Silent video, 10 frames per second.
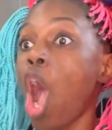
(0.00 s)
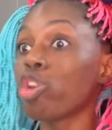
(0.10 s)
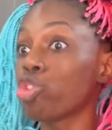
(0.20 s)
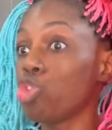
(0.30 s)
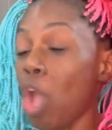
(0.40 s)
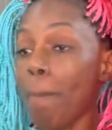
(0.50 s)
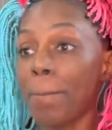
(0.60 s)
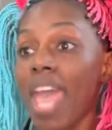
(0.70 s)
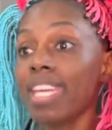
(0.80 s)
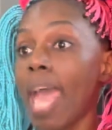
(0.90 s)
You
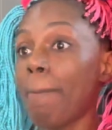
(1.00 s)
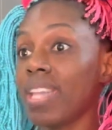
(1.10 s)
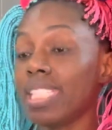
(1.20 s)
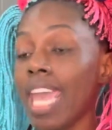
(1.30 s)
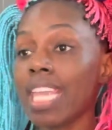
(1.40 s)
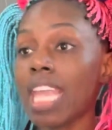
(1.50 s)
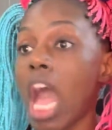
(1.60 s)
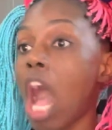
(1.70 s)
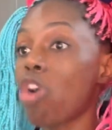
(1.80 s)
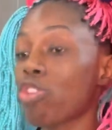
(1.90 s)
better not be taking
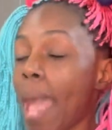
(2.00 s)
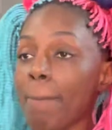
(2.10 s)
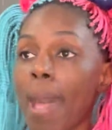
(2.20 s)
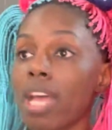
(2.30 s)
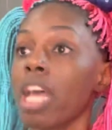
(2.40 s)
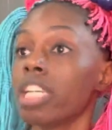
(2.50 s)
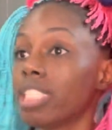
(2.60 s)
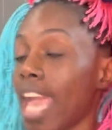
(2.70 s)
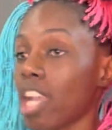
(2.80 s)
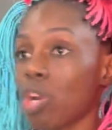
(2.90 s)
our grandma
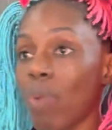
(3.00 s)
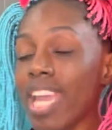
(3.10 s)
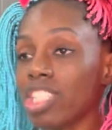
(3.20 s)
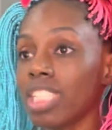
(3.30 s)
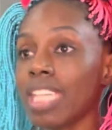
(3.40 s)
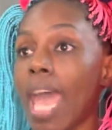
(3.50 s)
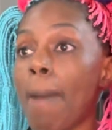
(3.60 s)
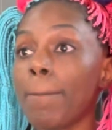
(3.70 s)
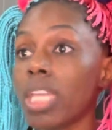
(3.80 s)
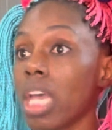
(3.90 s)
decoration
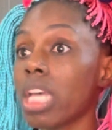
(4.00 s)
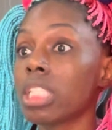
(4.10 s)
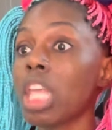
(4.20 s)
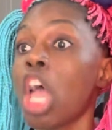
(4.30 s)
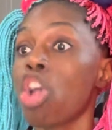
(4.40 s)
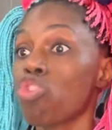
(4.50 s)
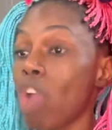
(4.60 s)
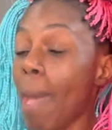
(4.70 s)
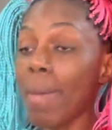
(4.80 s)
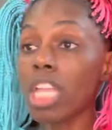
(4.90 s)
down because
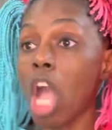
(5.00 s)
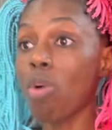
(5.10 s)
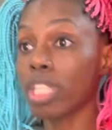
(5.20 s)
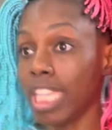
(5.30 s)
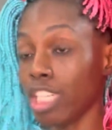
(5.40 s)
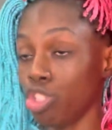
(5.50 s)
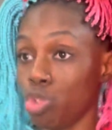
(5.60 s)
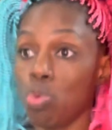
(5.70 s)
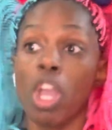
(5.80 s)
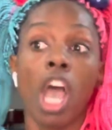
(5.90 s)
grandma gonna get
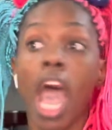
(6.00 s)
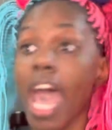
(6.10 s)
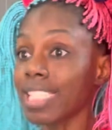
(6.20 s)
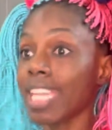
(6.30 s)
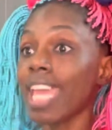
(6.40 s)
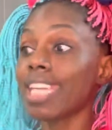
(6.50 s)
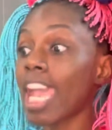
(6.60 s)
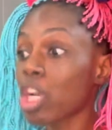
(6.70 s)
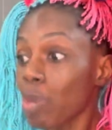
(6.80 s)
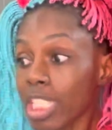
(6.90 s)
you said
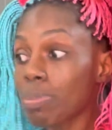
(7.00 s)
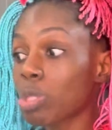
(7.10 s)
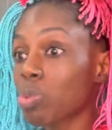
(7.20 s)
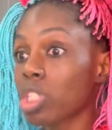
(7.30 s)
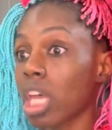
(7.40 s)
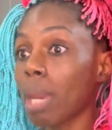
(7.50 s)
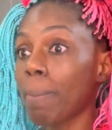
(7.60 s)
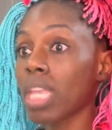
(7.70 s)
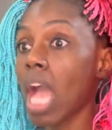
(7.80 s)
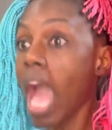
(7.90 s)
that Christmas was gonna
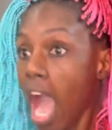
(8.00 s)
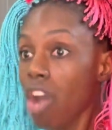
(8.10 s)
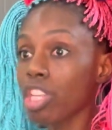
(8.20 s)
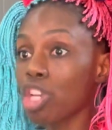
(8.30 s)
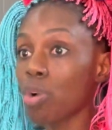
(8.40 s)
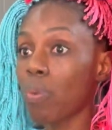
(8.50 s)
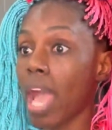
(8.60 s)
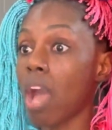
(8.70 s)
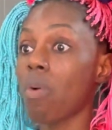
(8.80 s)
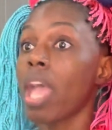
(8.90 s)
be all year
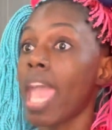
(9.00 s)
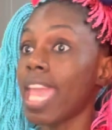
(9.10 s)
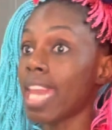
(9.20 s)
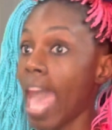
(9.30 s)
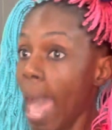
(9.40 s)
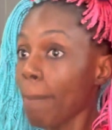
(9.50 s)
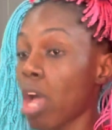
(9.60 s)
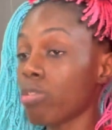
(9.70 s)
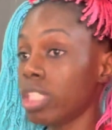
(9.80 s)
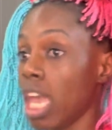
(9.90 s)
round, and I'm
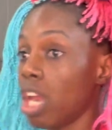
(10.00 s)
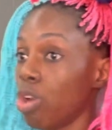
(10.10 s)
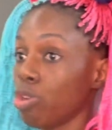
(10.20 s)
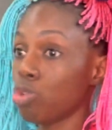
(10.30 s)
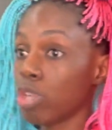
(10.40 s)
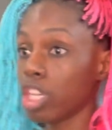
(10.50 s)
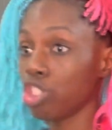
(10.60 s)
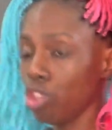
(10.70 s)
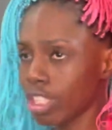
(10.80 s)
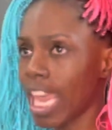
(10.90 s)
gonna tell on you because
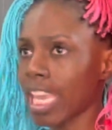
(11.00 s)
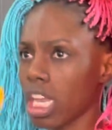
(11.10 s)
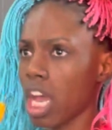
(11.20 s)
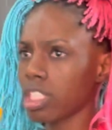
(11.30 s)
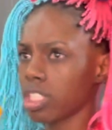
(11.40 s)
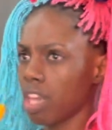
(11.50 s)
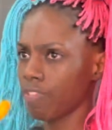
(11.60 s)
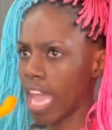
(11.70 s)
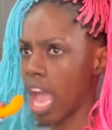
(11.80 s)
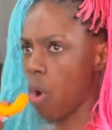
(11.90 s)
you're taking her stuff
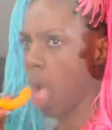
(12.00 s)
down.